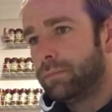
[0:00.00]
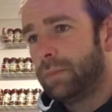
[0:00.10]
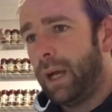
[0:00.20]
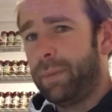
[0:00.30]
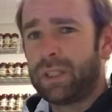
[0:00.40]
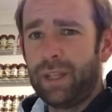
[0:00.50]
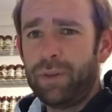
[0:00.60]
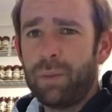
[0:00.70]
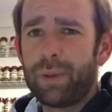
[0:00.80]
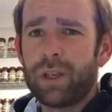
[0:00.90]
It's
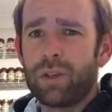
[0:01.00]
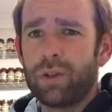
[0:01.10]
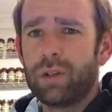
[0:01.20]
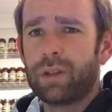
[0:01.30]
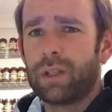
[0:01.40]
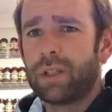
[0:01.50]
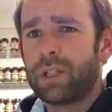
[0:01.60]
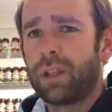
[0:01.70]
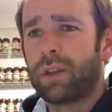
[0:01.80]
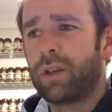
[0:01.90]
definitely a bigger unit than the
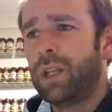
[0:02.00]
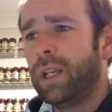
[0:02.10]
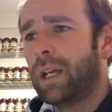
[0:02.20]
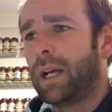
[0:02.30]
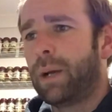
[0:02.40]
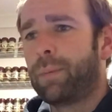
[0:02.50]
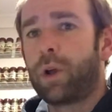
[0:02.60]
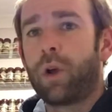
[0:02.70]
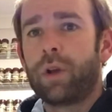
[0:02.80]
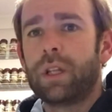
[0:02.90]
G30, but
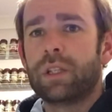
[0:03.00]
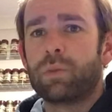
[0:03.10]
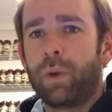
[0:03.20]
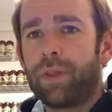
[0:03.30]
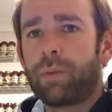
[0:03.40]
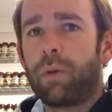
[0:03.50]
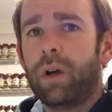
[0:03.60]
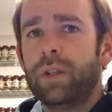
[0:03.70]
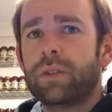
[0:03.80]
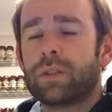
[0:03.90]
only as width-wise.